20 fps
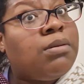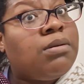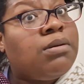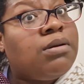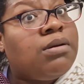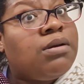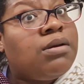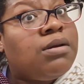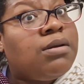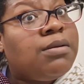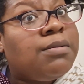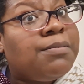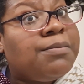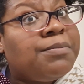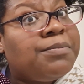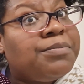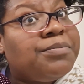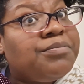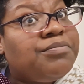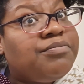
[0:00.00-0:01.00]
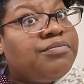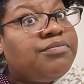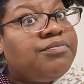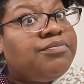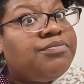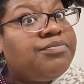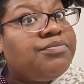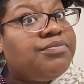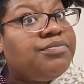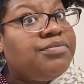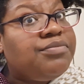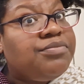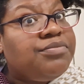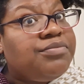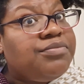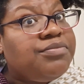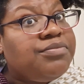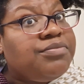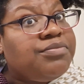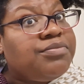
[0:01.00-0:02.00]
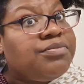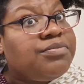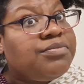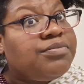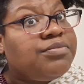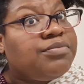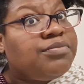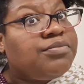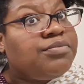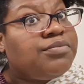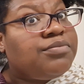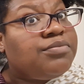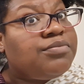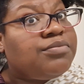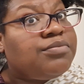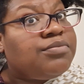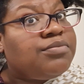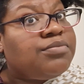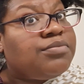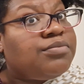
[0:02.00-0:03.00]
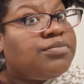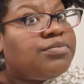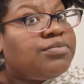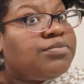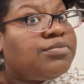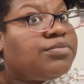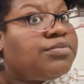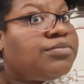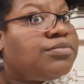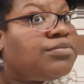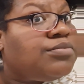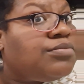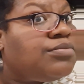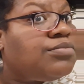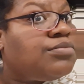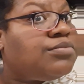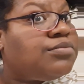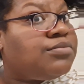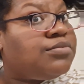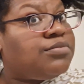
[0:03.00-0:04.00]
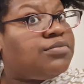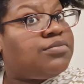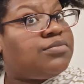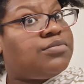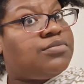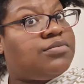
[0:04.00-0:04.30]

No one is speaking in this clip.